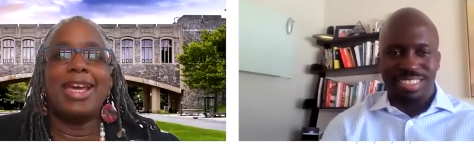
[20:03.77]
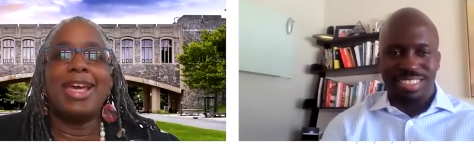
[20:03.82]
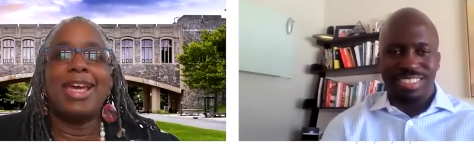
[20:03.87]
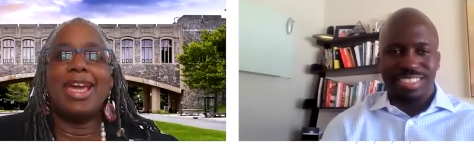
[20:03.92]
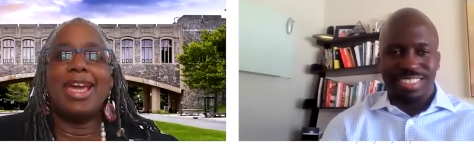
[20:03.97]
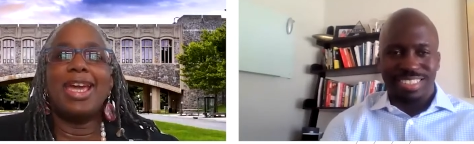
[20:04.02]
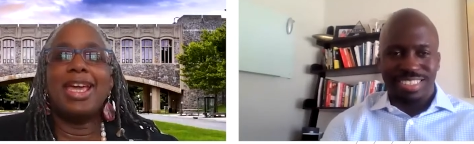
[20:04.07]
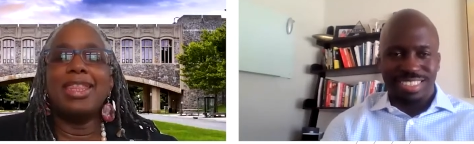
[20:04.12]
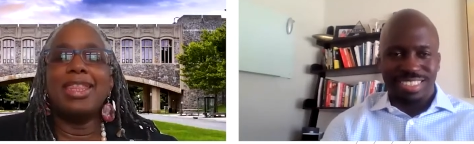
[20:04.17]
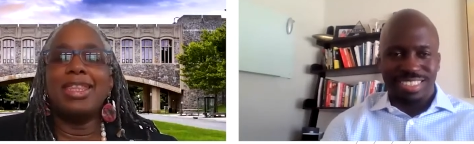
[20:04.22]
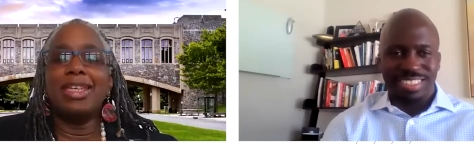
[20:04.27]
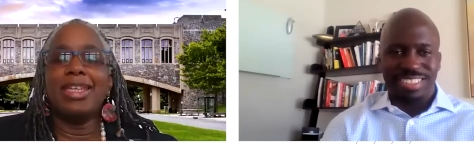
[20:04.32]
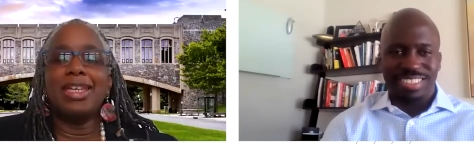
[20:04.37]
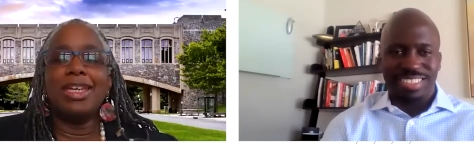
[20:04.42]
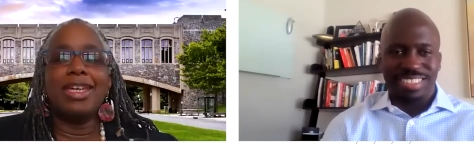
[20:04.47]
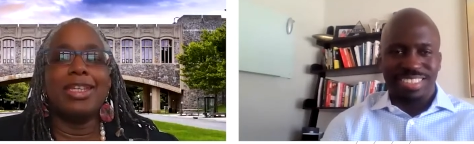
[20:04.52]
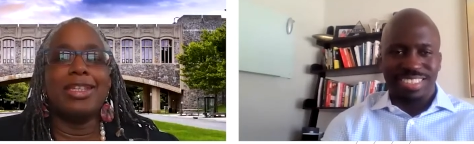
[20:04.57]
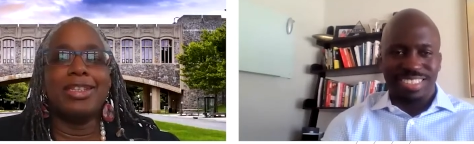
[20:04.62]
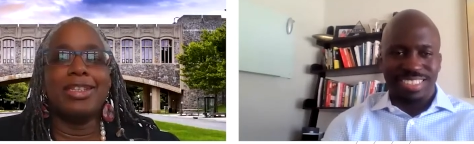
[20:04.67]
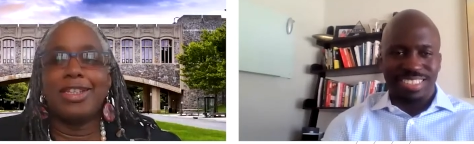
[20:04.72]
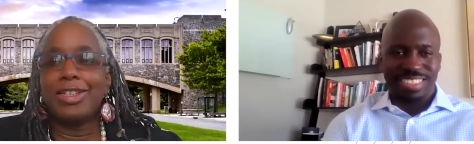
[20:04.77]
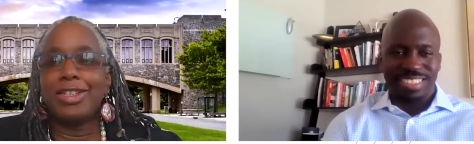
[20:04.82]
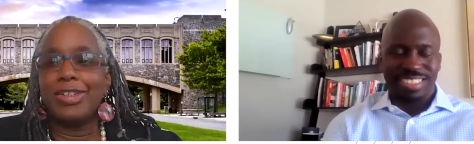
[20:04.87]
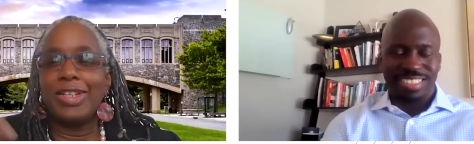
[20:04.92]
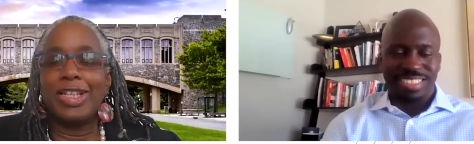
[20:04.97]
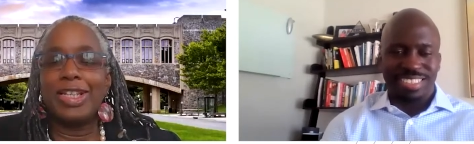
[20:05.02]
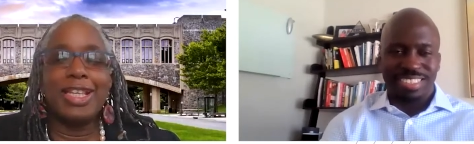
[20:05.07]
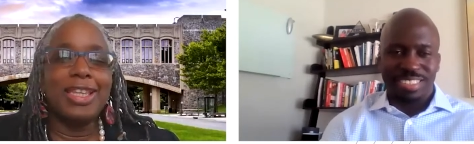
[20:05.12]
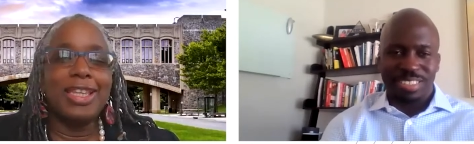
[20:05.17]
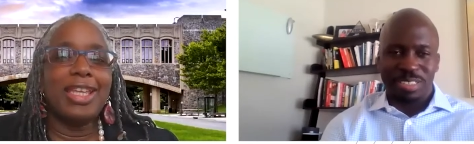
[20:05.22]
Speaker 1: And then they're
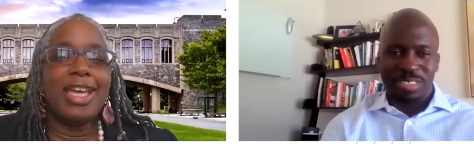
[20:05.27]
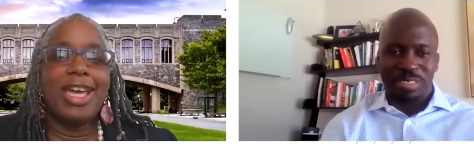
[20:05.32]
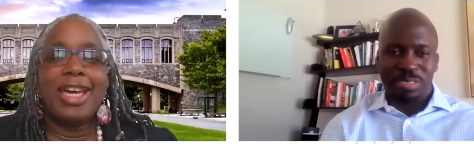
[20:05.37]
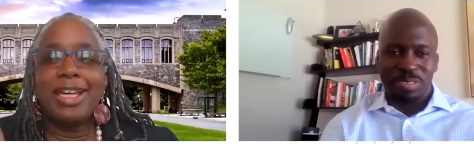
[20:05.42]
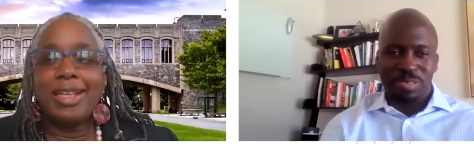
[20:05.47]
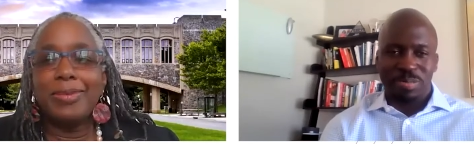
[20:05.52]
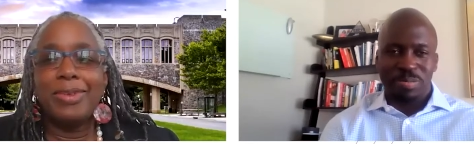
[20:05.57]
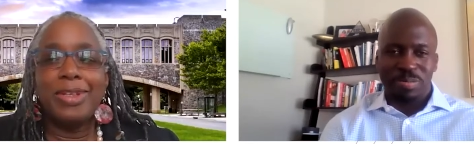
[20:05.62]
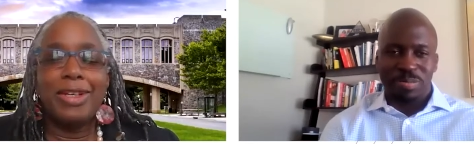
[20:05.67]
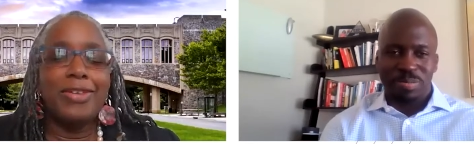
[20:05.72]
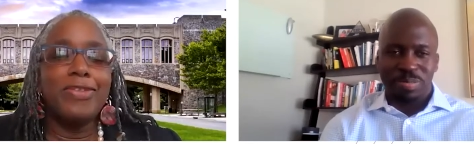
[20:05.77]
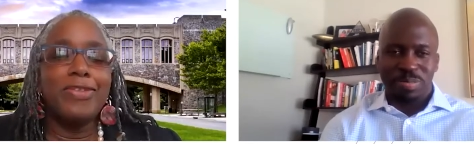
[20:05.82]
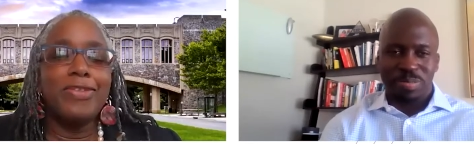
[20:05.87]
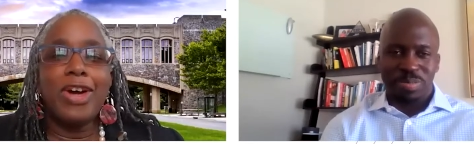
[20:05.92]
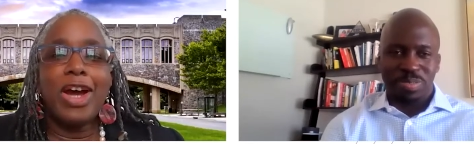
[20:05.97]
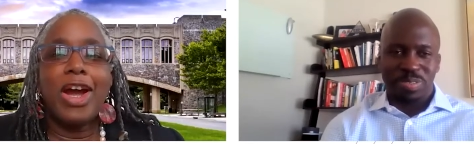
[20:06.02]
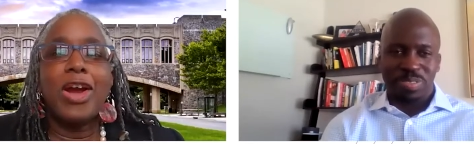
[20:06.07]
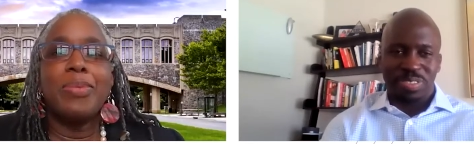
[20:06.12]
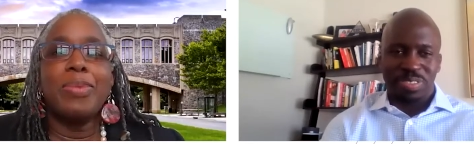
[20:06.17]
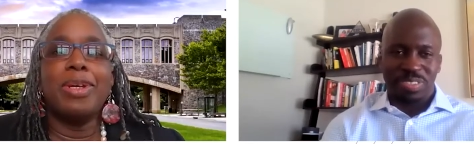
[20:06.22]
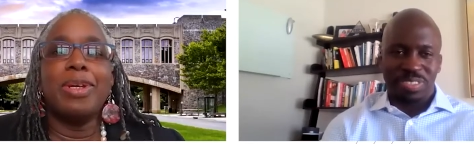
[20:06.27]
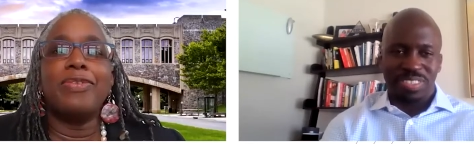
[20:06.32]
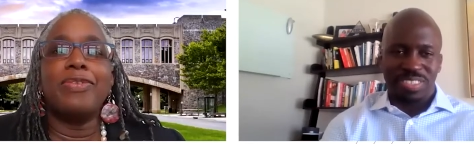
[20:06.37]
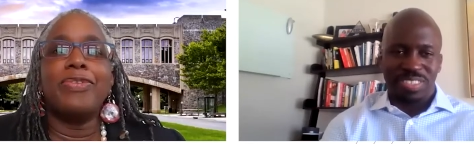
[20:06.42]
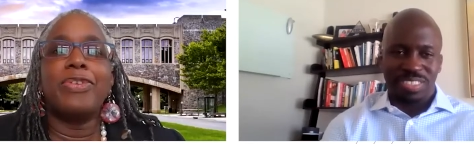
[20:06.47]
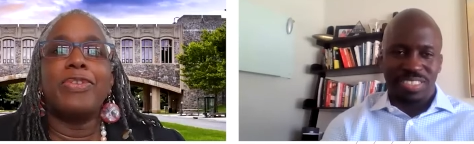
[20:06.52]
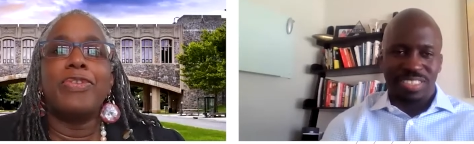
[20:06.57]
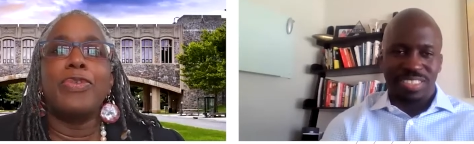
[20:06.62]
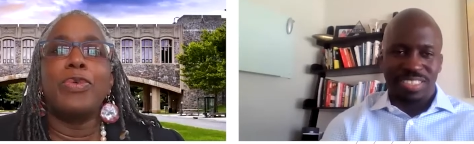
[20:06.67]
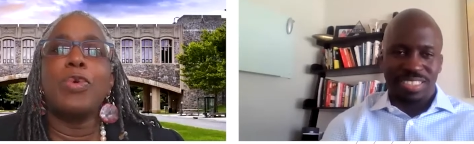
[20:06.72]
in that environment
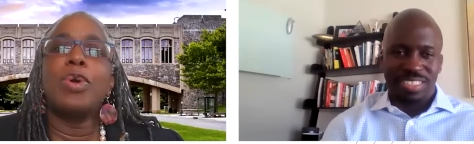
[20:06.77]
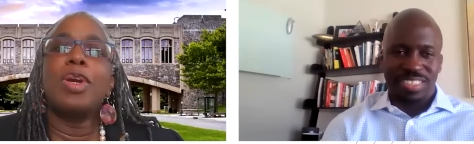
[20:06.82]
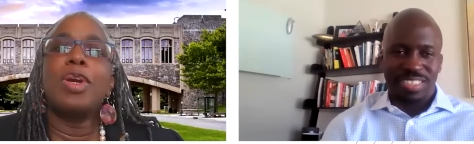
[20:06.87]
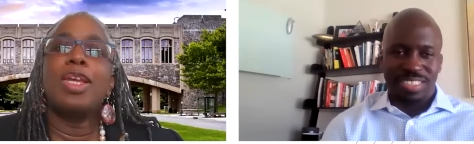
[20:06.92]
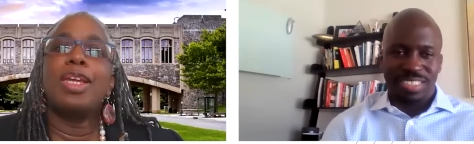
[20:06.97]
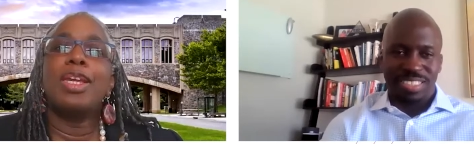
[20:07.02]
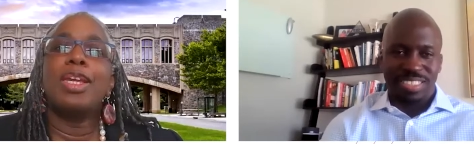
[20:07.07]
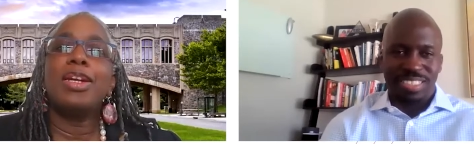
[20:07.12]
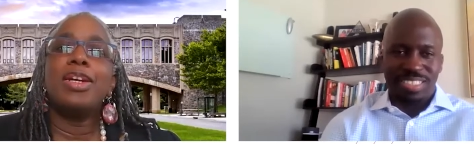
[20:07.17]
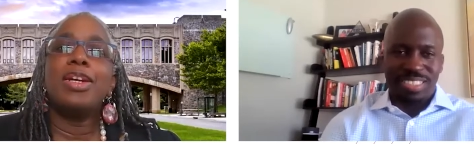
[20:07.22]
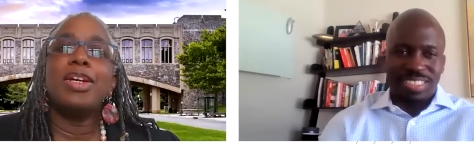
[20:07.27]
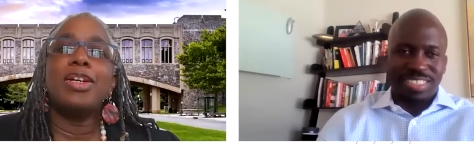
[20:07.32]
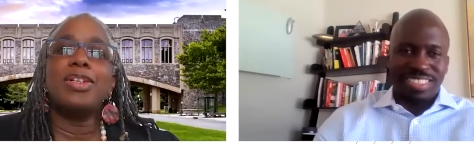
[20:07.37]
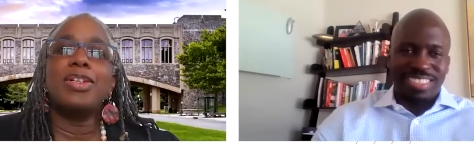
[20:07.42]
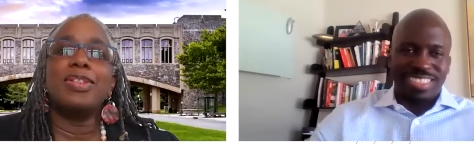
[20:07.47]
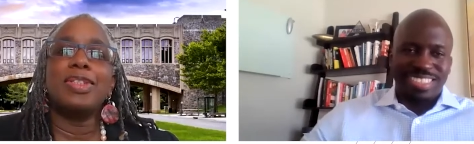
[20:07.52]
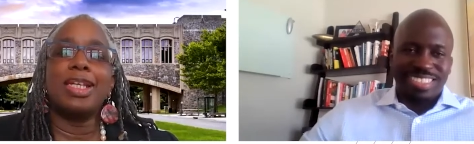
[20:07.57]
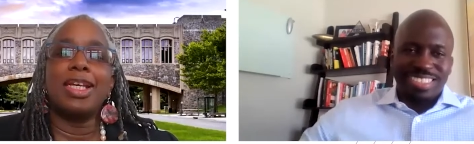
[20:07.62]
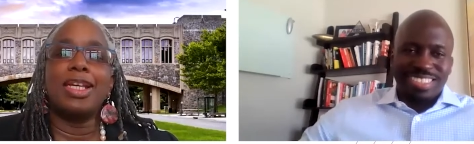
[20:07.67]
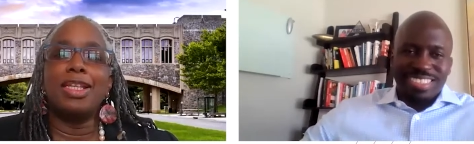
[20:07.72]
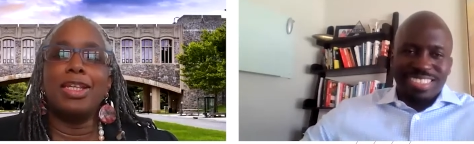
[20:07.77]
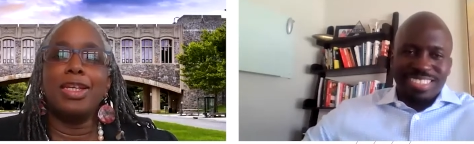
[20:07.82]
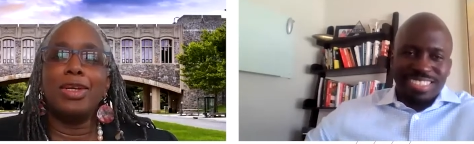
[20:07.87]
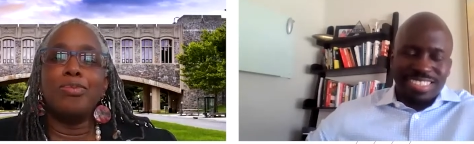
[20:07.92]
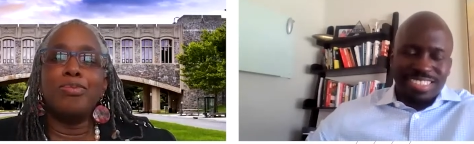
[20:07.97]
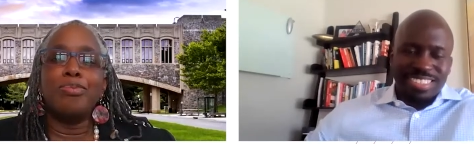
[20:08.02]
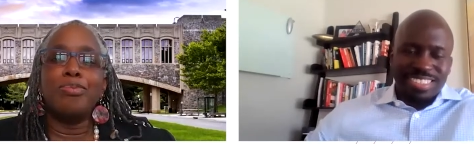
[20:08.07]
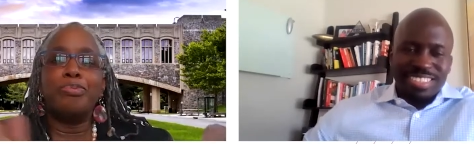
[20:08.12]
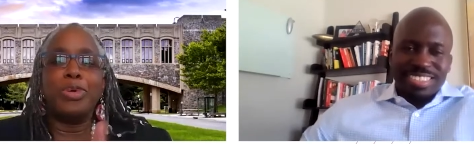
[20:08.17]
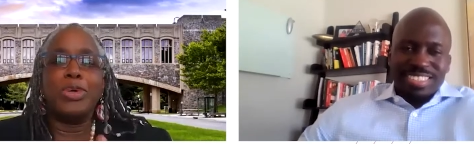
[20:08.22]
for four years, and
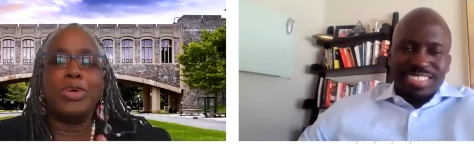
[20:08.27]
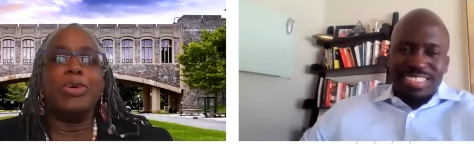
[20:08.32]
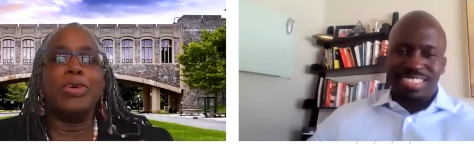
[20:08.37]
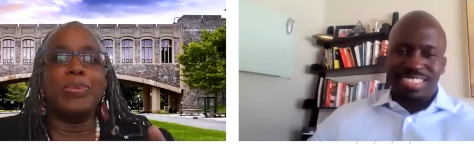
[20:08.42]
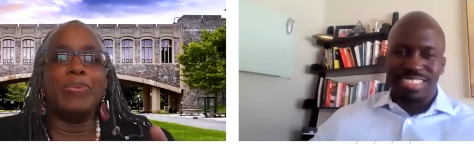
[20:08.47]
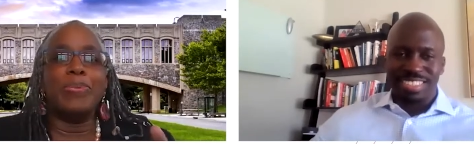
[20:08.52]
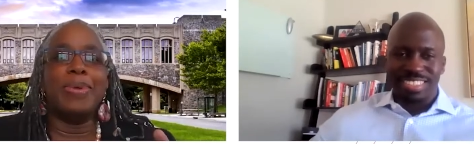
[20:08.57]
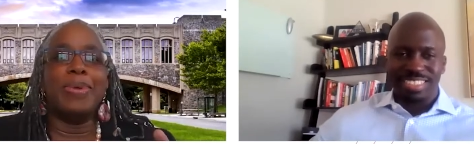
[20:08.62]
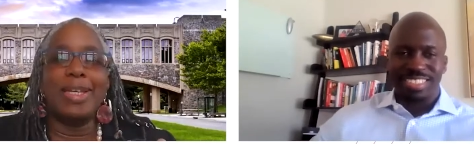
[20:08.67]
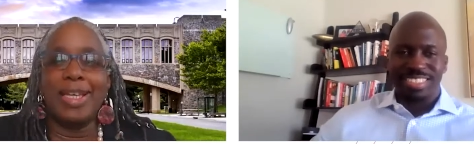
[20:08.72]
then boom,